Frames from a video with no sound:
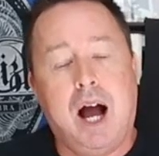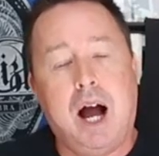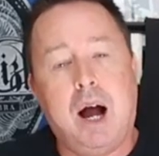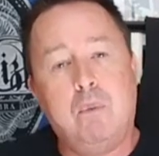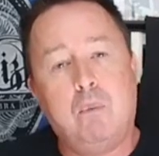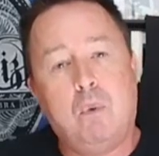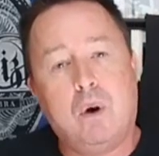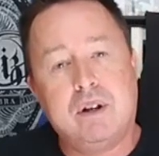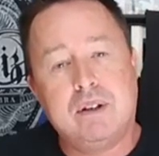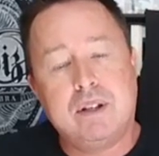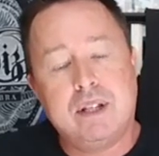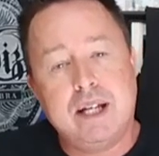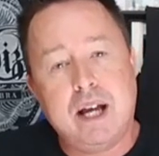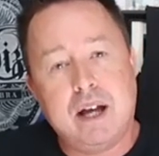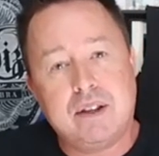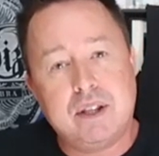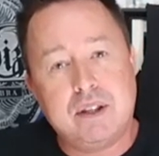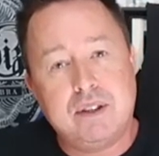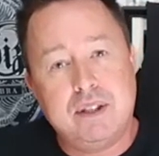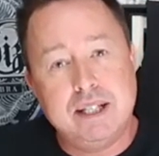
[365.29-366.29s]
And one of the
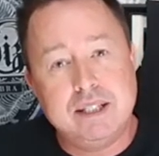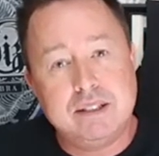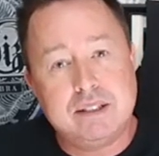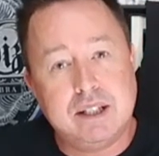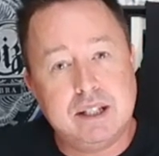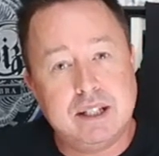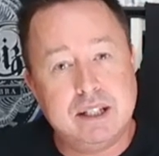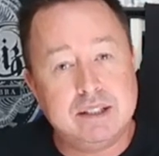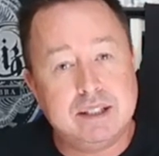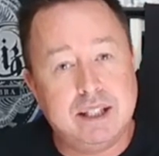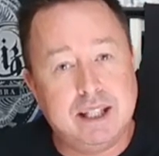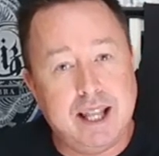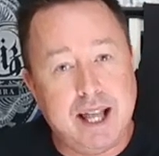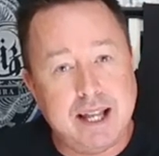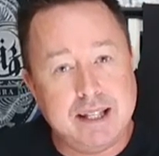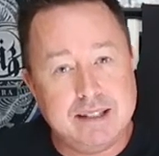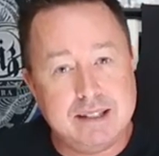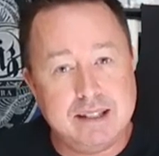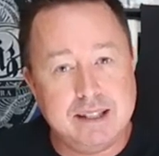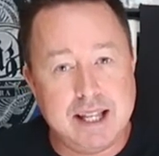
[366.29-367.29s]
other things that has
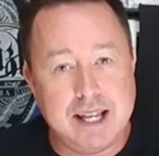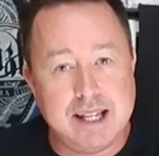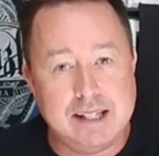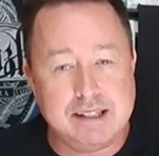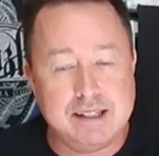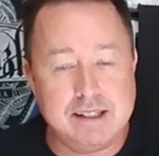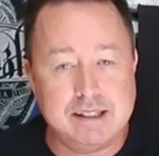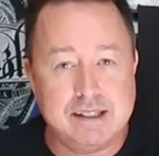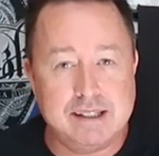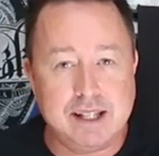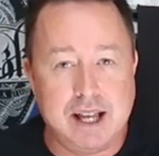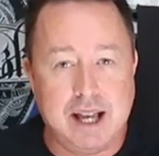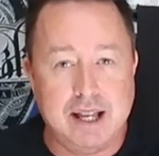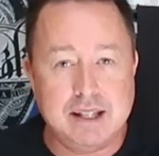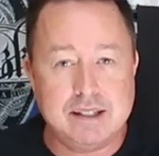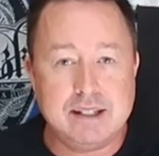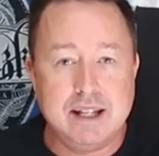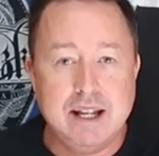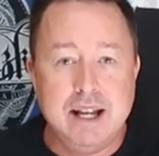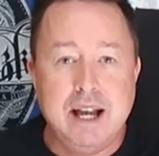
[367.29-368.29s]
led to their
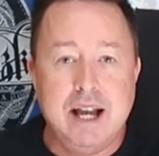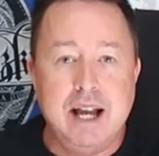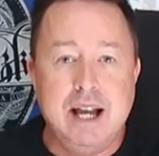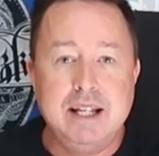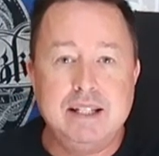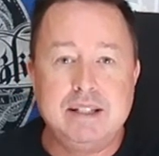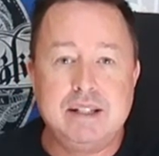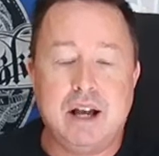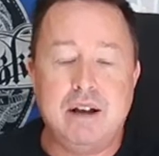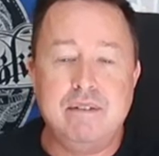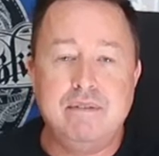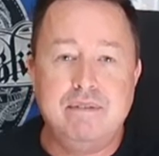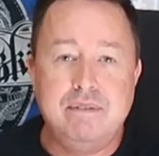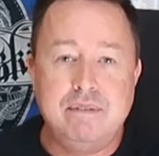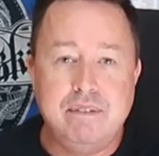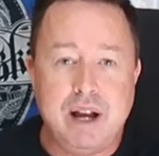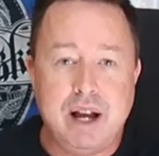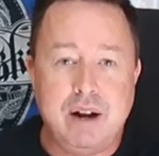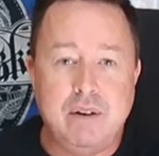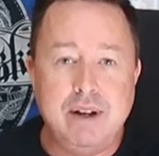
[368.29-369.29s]
success is a
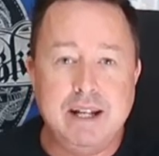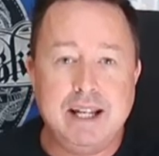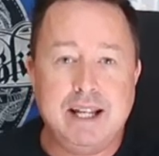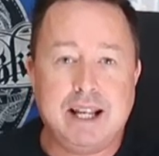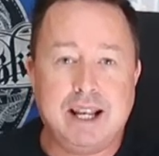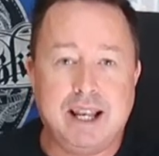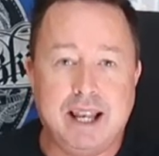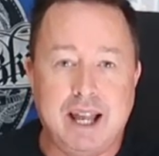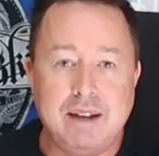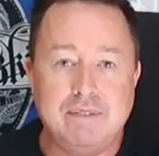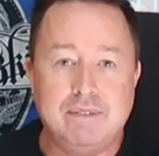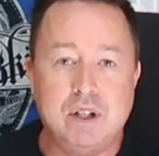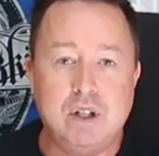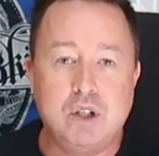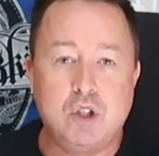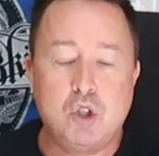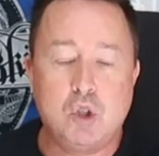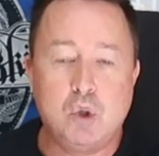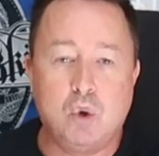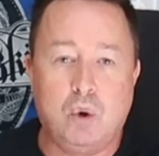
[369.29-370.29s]
very
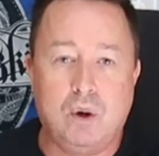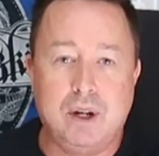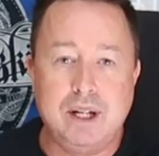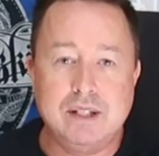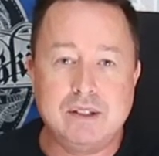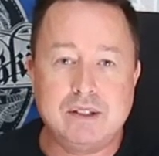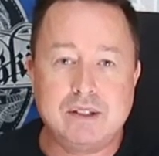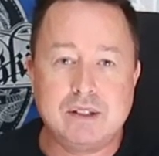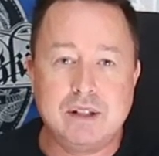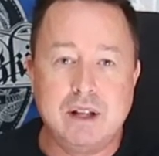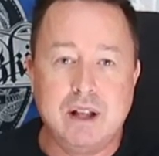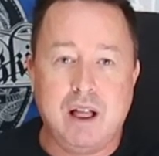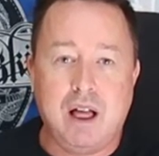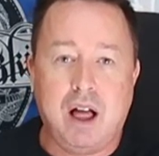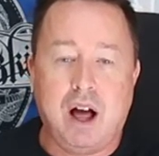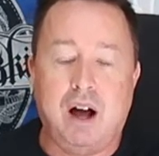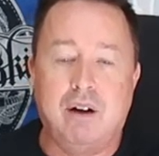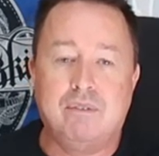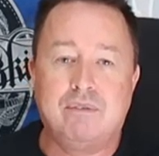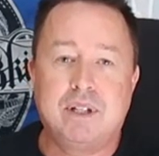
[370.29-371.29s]
clever choice
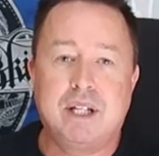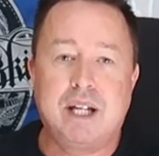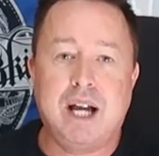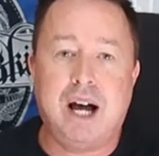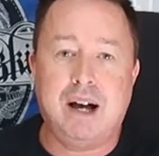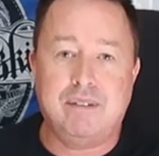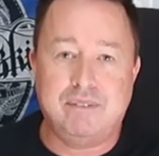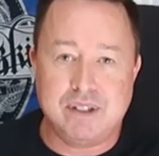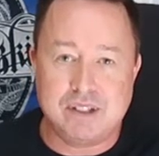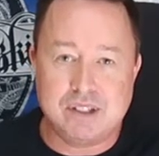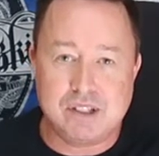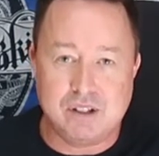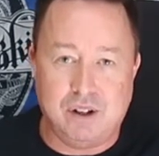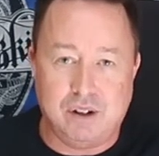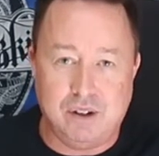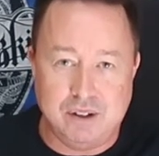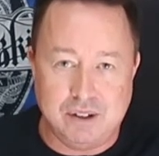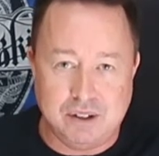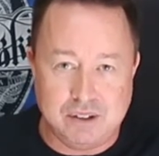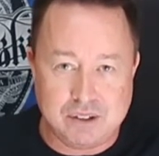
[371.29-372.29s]
of cover
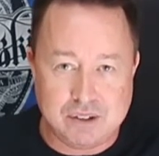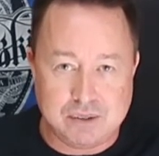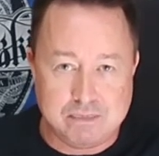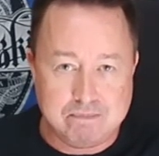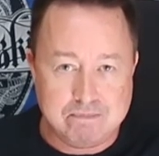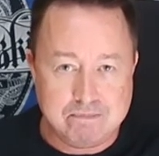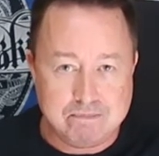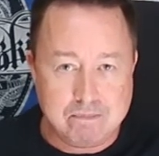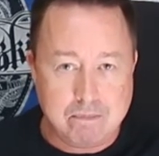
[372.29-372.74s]
songs.